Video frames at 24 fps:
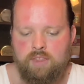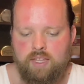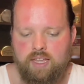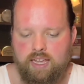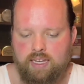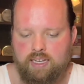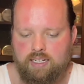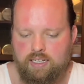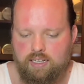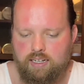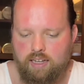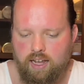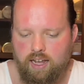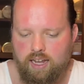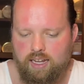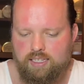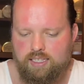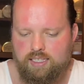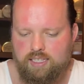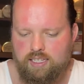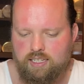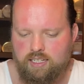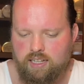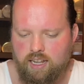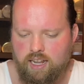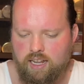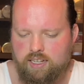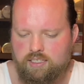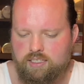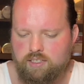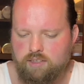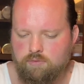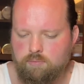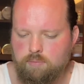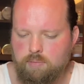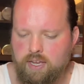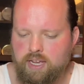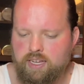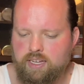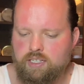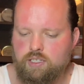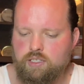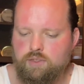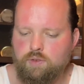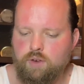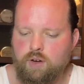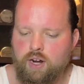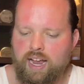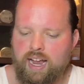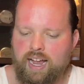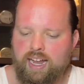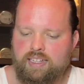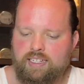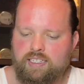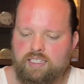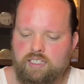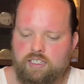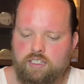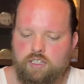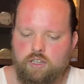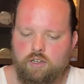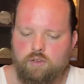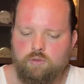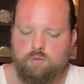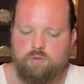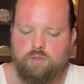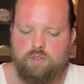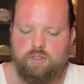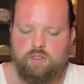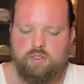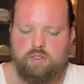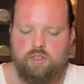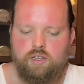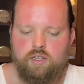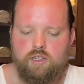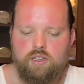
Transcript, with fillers: and lots and lots of pegs for hats and coats.